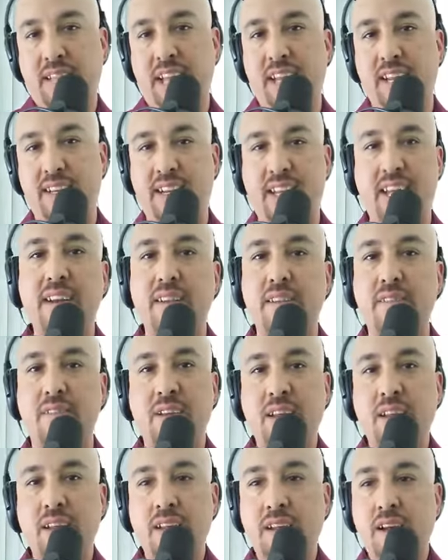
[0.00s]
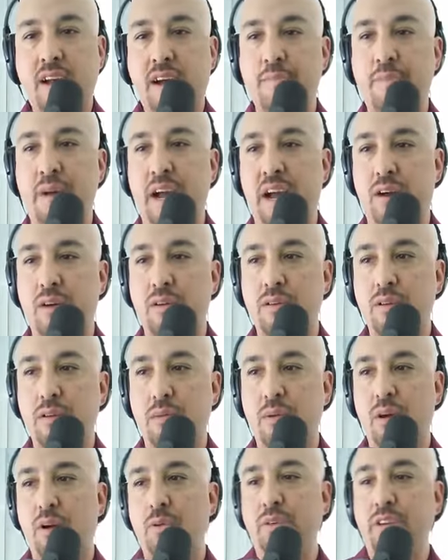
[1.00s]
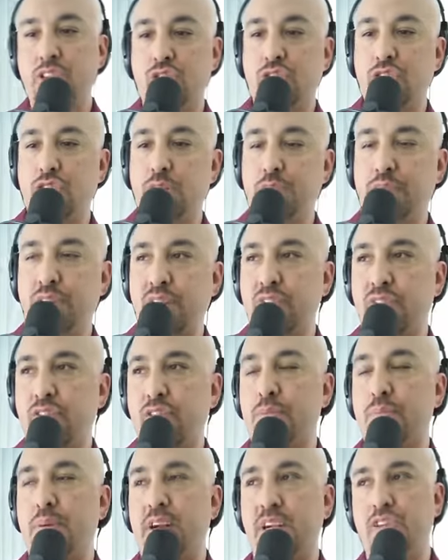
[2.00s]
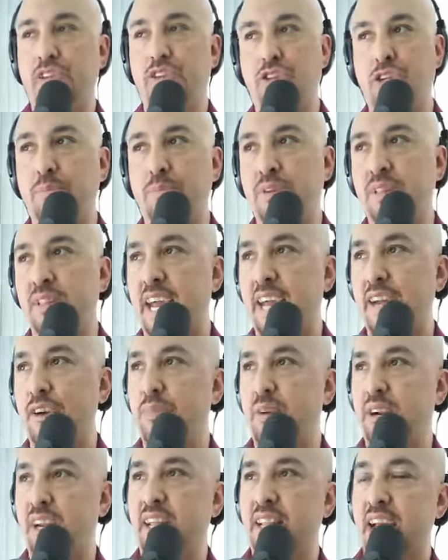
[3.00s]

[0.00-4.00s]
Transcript: The ideas about, well, you shouldn't put this in your body, you shouldn't put that in your body,